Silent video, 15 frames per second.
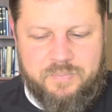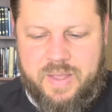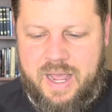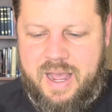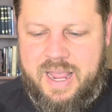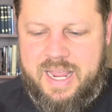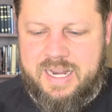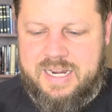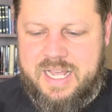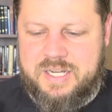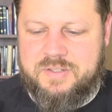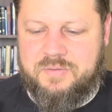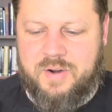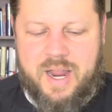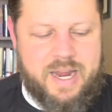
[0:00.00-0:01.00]
Uh, and
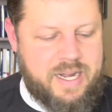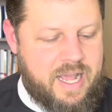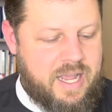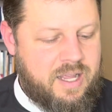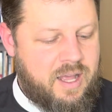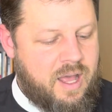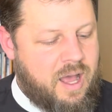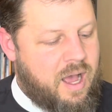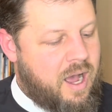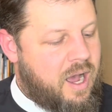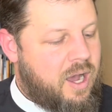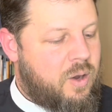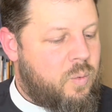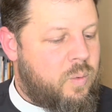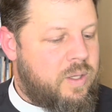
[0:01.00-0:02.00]
next Friday,
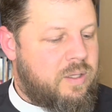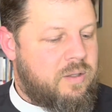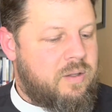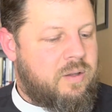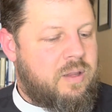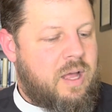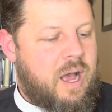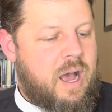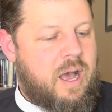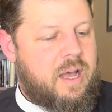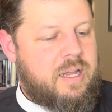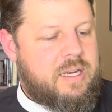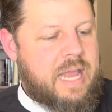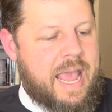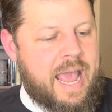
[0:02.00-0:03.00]
uh, we'll
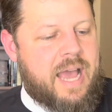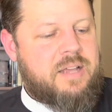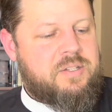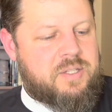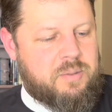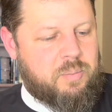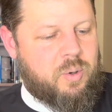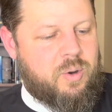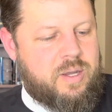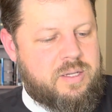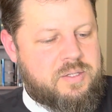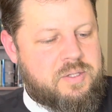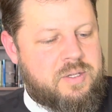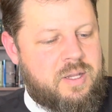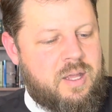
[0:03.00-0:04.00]
uh, ask the
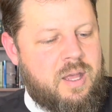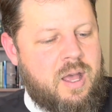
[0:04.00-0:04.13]
boys,